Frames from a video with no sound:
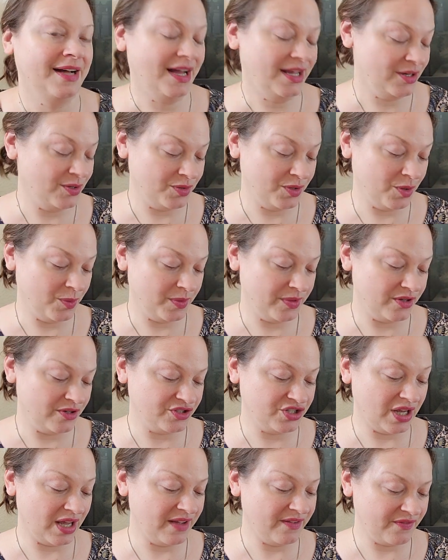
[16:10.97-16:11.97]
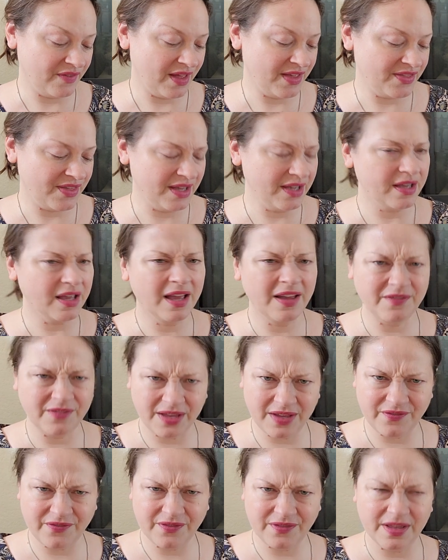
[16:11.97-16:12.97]
I don't know when they're.
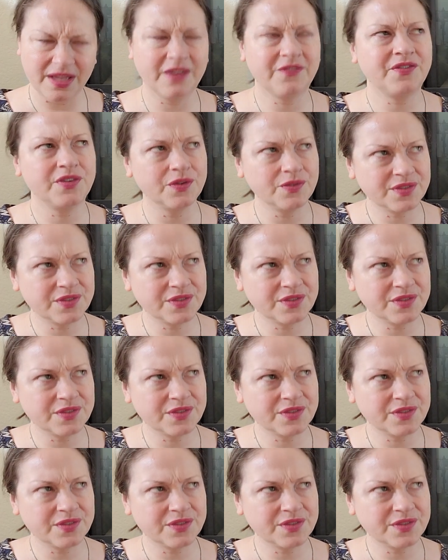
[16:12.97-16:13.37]
If